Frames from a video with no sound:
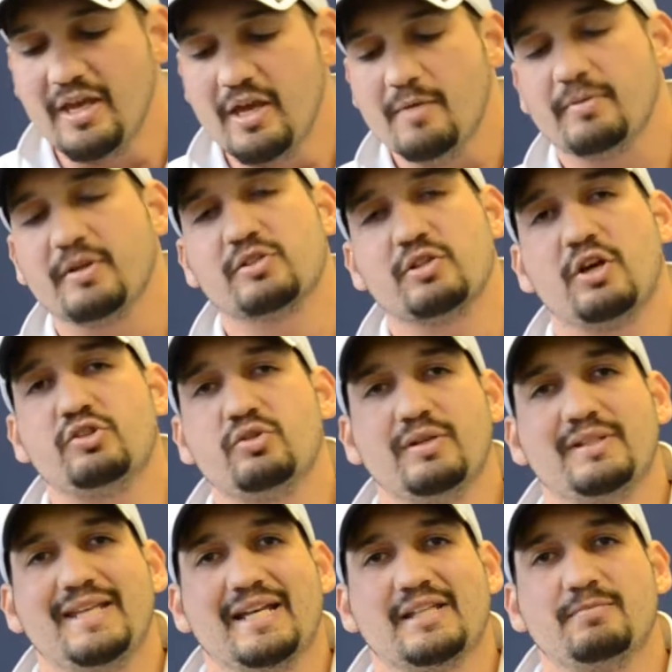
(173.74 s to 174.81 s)
But it's also
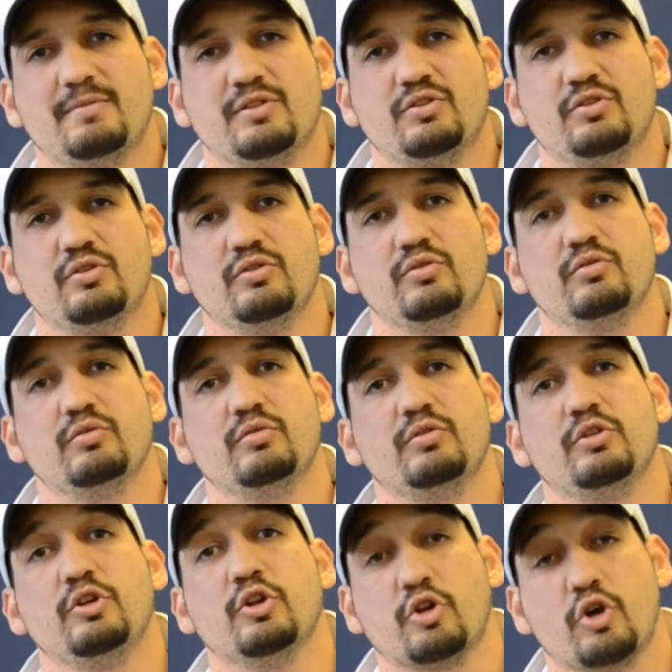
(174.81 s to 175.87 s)
a testament to
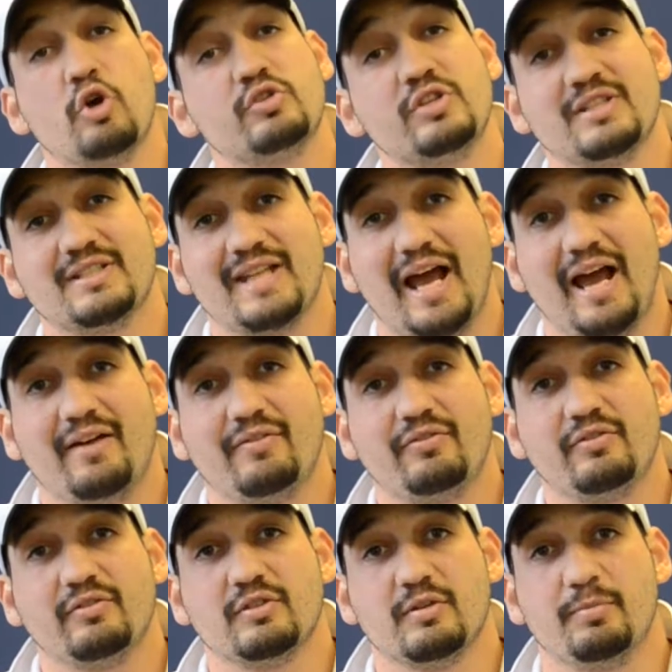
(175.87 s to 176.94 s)
your coaching staff,
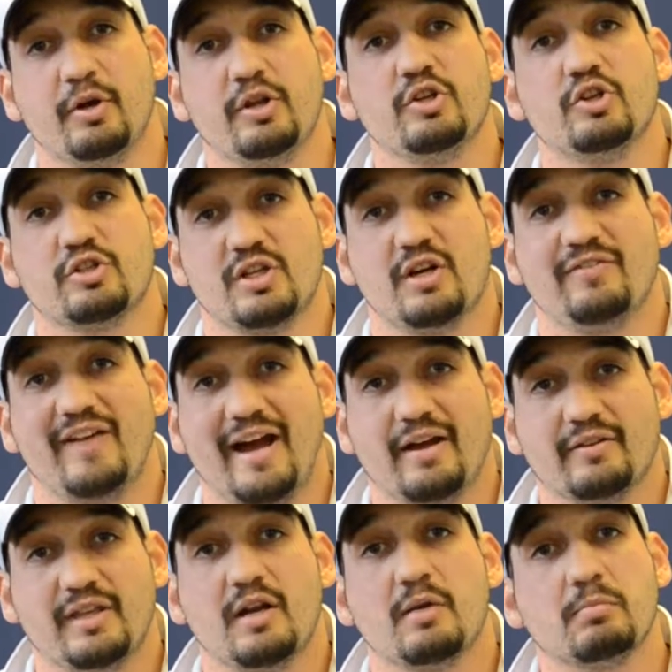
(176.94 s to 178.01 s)
to putting yourself out
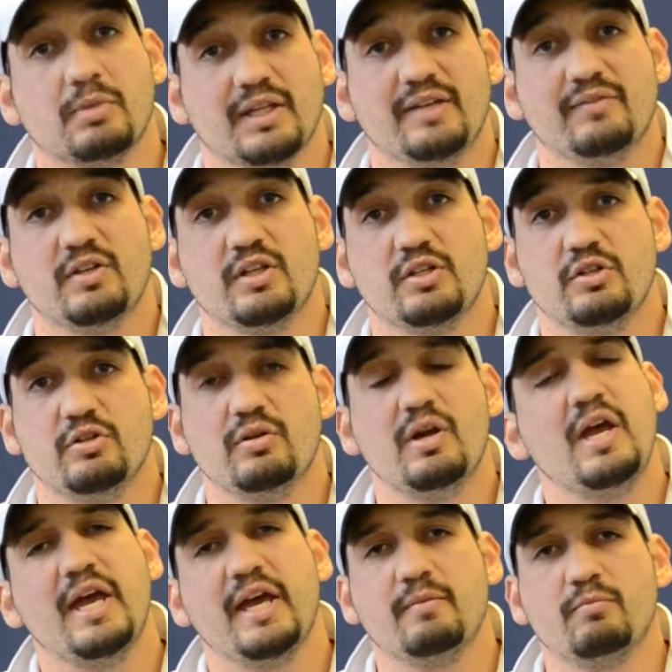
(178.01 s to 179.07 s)
there and believing in you.
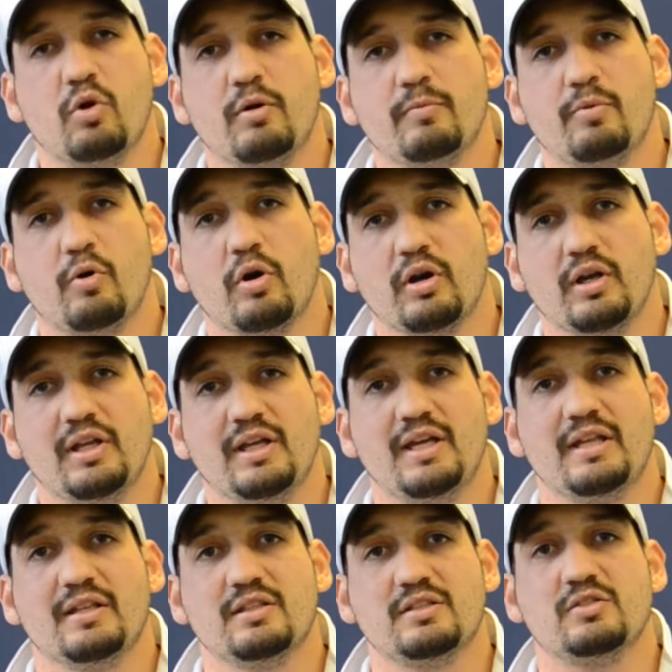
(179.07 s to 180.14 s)
And more importantly,
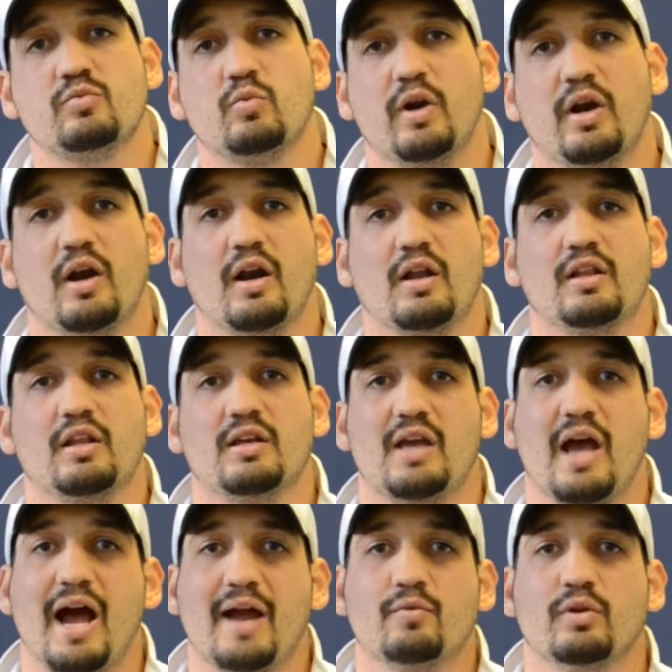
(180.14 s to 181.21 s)
and this is where
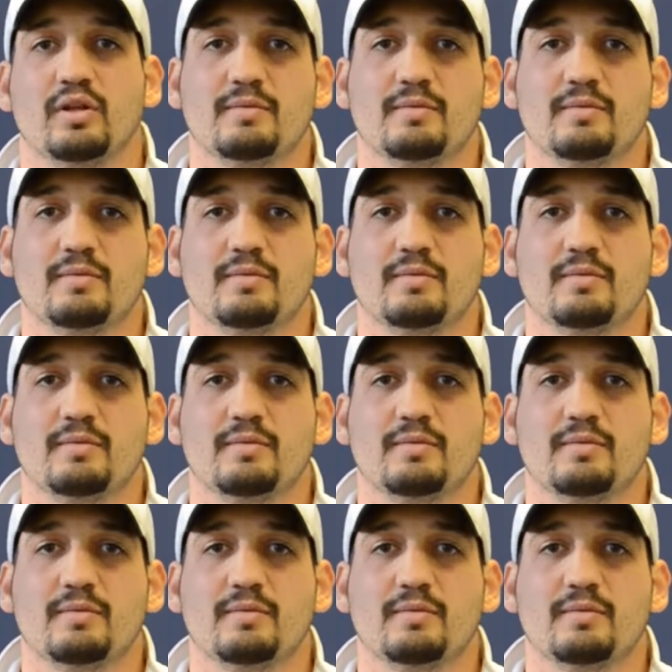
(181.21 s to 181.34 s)
I really